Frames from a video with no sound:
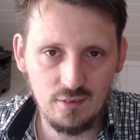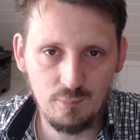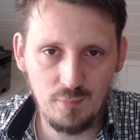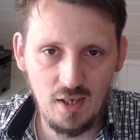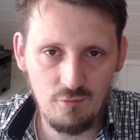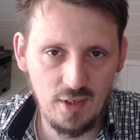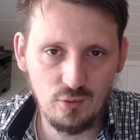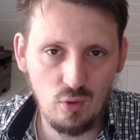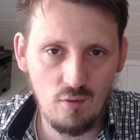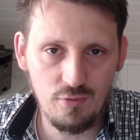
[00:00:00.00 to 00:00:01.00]
by a
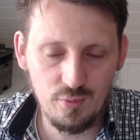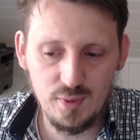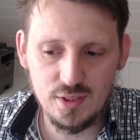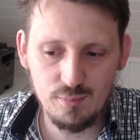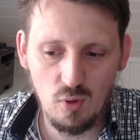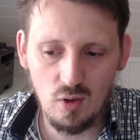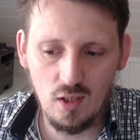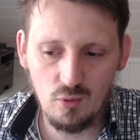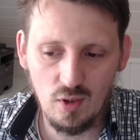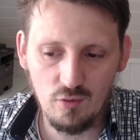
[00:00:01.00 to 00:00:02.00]
factor of 3 smaller,
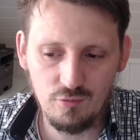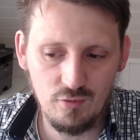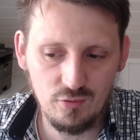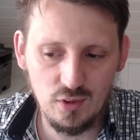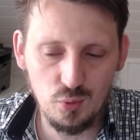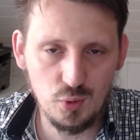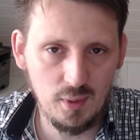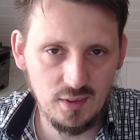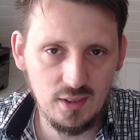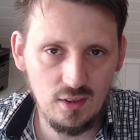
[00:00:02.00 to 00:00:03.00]
around 15 to
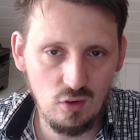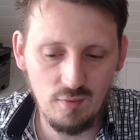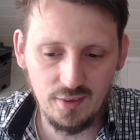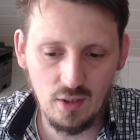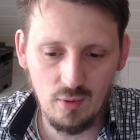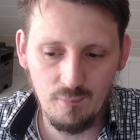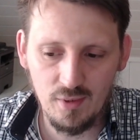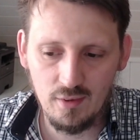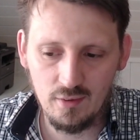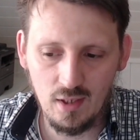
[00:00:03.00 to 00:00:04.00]
20 kilowatt hour,
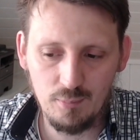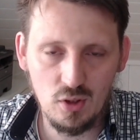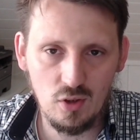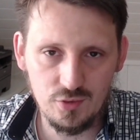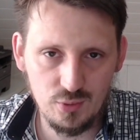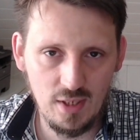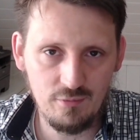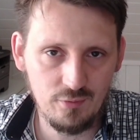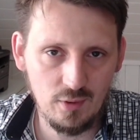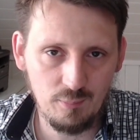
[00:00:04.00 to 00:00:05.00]
because you
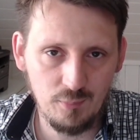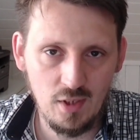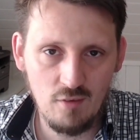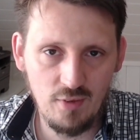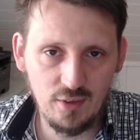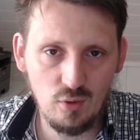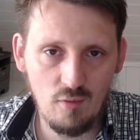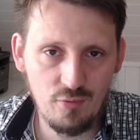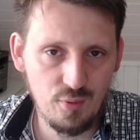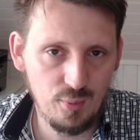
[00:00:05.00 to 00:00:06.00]
have factor
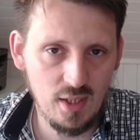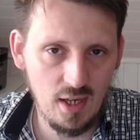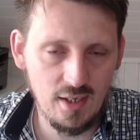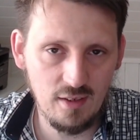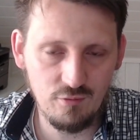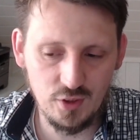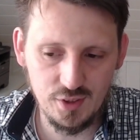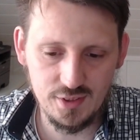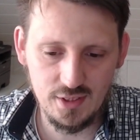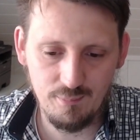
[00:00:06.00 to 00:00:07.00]
of 3 higher
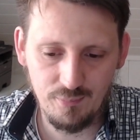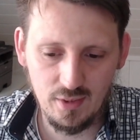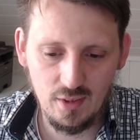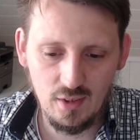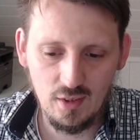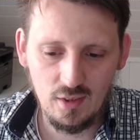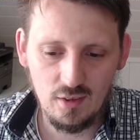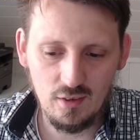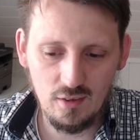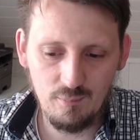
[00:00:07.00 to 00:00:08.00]
efficiency.
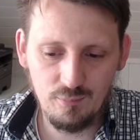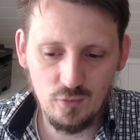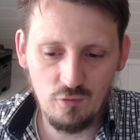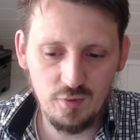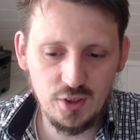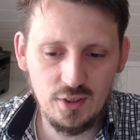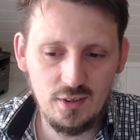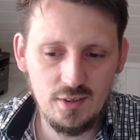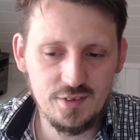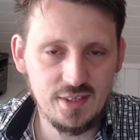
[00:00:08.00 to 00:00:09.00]

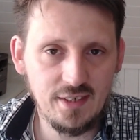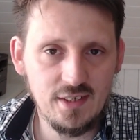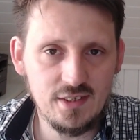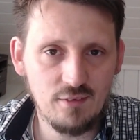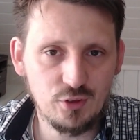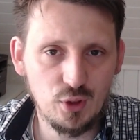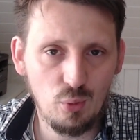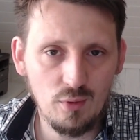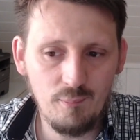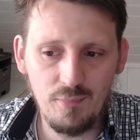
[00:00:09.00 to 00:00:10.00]
Official studies have
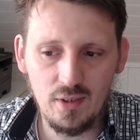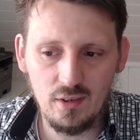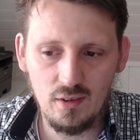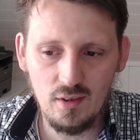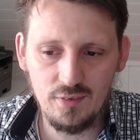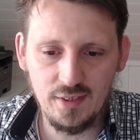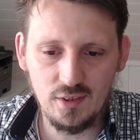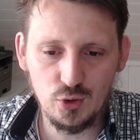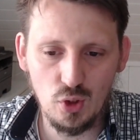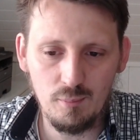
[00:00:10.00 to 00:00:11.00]
shown that
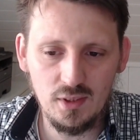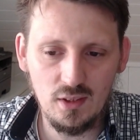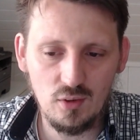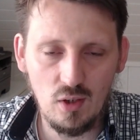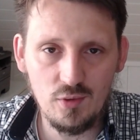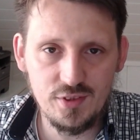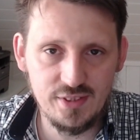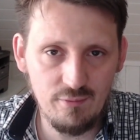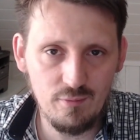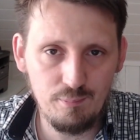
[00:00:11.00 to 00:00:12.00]
in Germany around
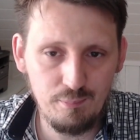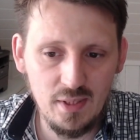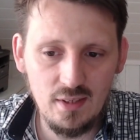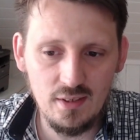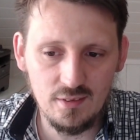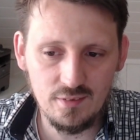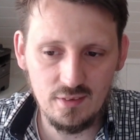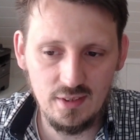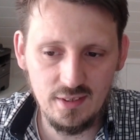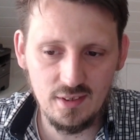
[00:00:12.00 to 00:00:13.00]
7 billion
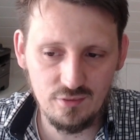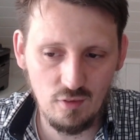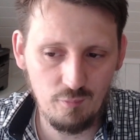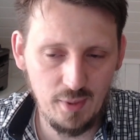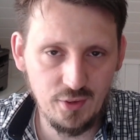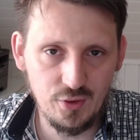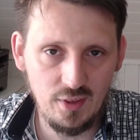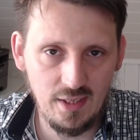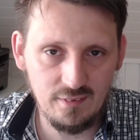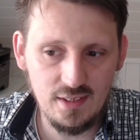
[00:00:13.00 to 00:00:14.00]
liters of petrol
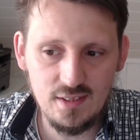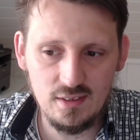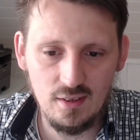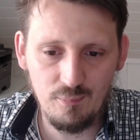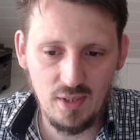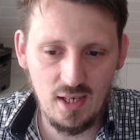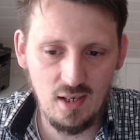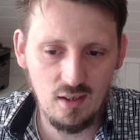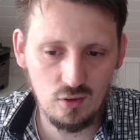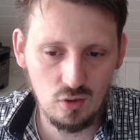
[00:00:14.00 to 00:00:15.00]
and diesel
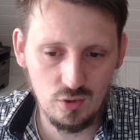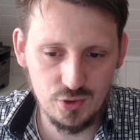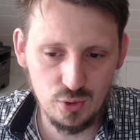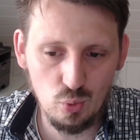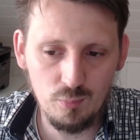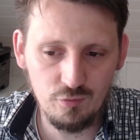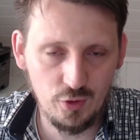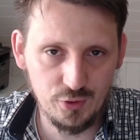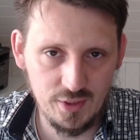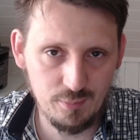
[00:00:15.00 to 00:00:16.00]
are consumed for
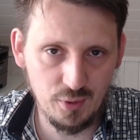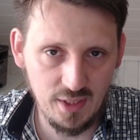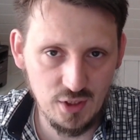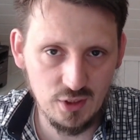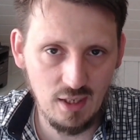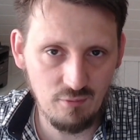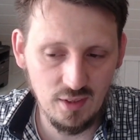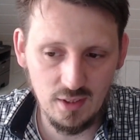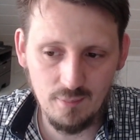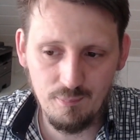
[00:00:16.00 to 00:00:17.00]
transportation every
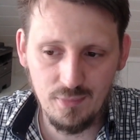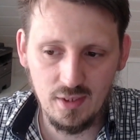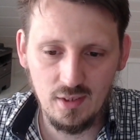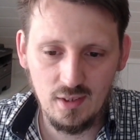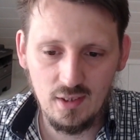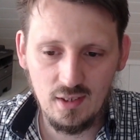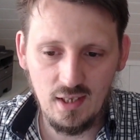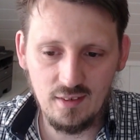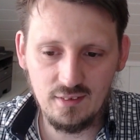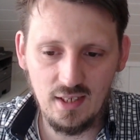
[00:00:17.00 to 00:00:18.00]
year.
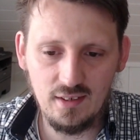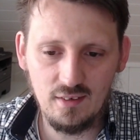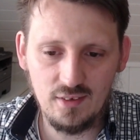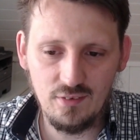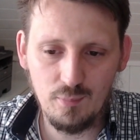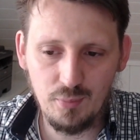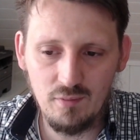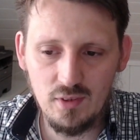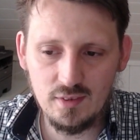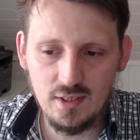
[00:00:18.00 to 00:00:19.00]
And taking then the
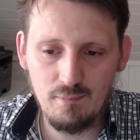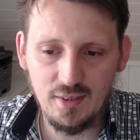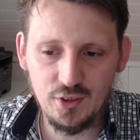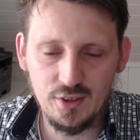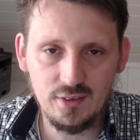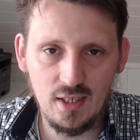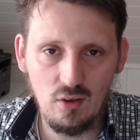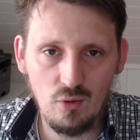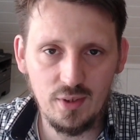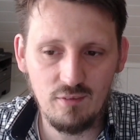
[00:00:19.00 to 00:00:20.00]
previously mentioned
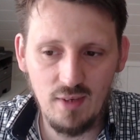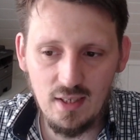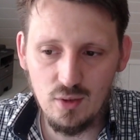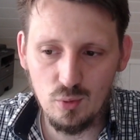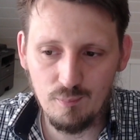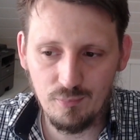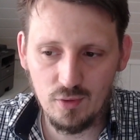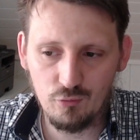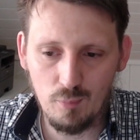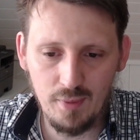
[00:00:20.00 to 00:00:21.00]
caloric value
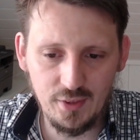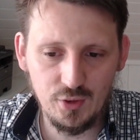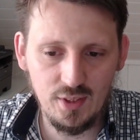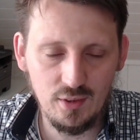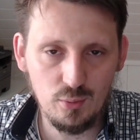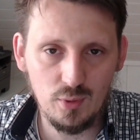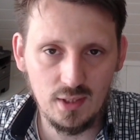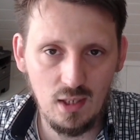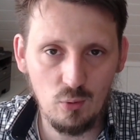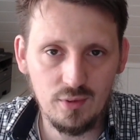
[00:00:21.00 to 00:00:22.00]
for petrol into
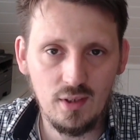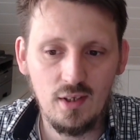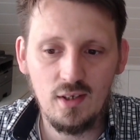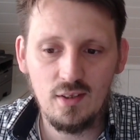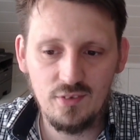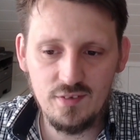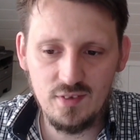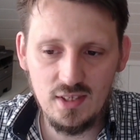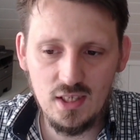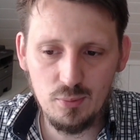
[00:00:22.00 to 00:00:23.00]
account, this
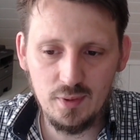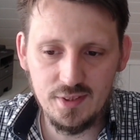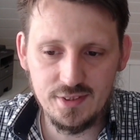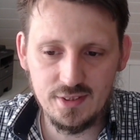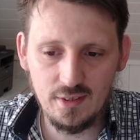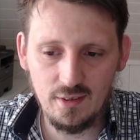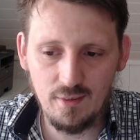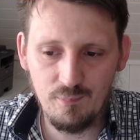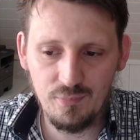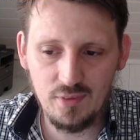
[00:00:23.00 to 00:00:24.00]
equals
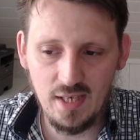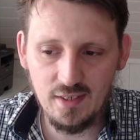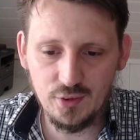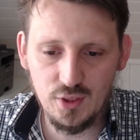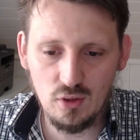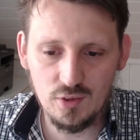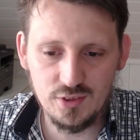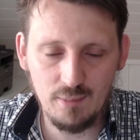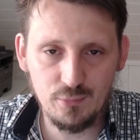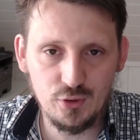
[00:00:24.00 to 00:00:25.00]
energy
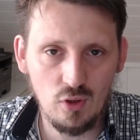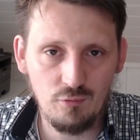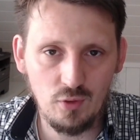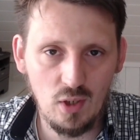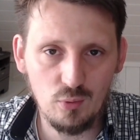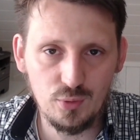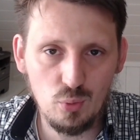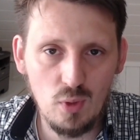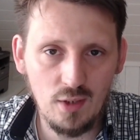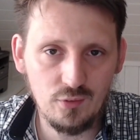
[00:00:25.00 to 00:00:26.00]
consumption of around
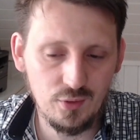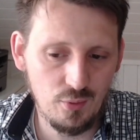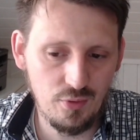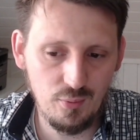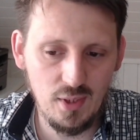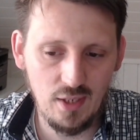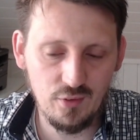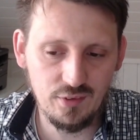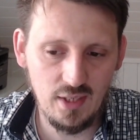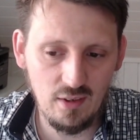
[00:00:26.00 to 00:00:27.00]
200 to
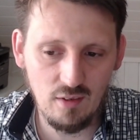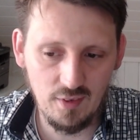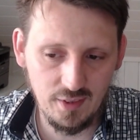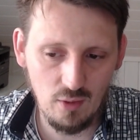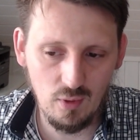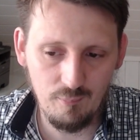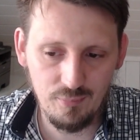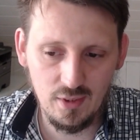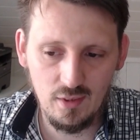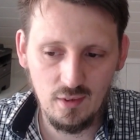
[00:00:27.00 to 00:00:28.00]
300 terawatt hour.
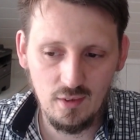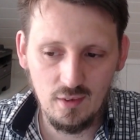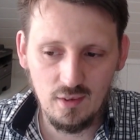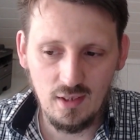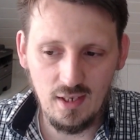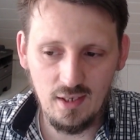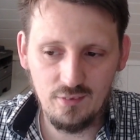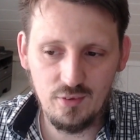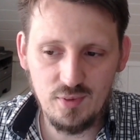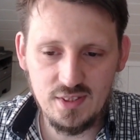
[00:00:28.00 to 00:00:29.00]
And
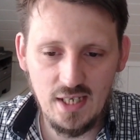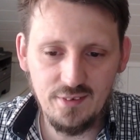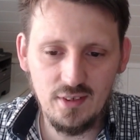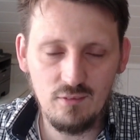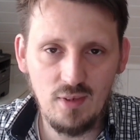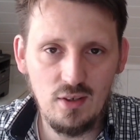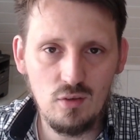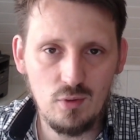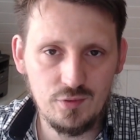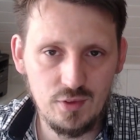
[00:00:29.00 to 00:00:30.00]
the resulting value
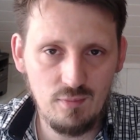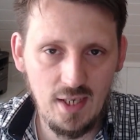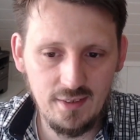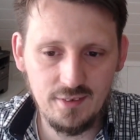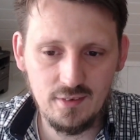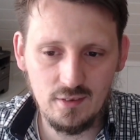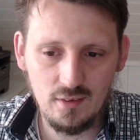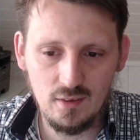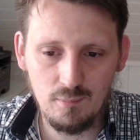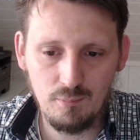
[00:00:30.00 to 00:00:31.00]
was divided
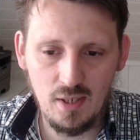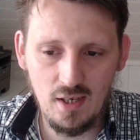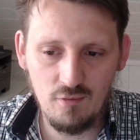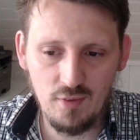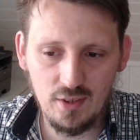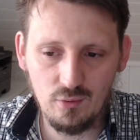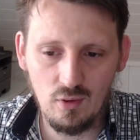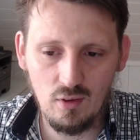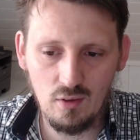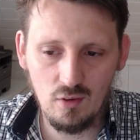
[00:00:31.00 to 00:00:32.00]
by a
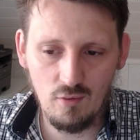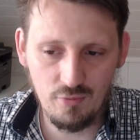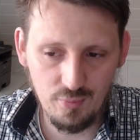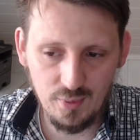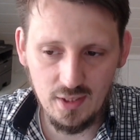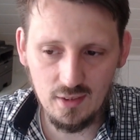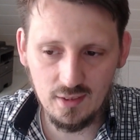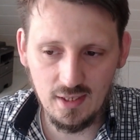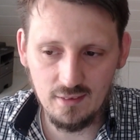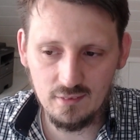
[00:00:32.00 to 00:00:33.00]
factor of 3
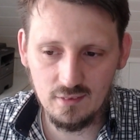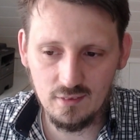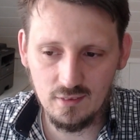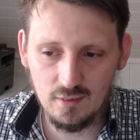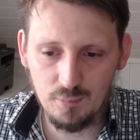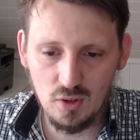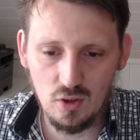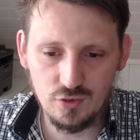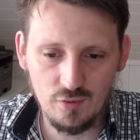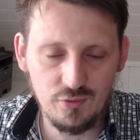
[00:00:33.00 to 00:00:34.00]
again
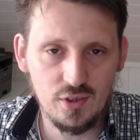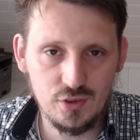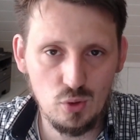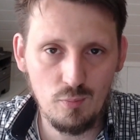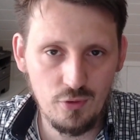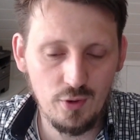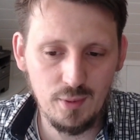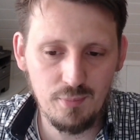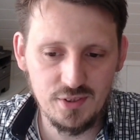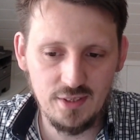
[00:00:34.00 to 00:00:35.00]
because of the assumed
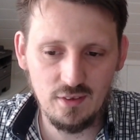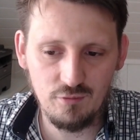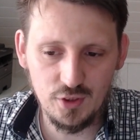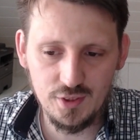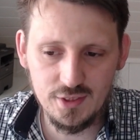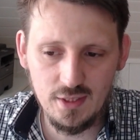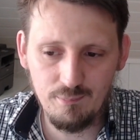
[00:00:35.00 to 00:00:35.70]
30% efficiency.